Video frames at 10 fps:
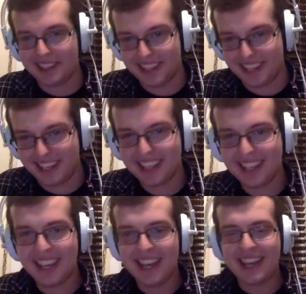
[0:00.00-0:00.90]
Like
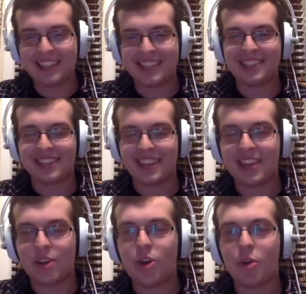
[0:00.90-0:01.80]
it's like
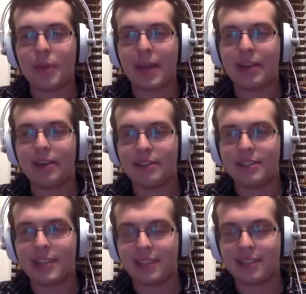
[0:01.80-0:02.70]
it all matters.
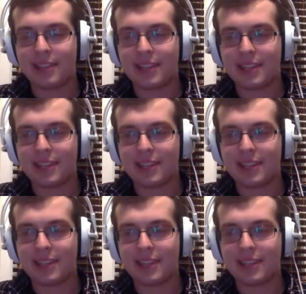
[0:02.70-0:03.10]
And like,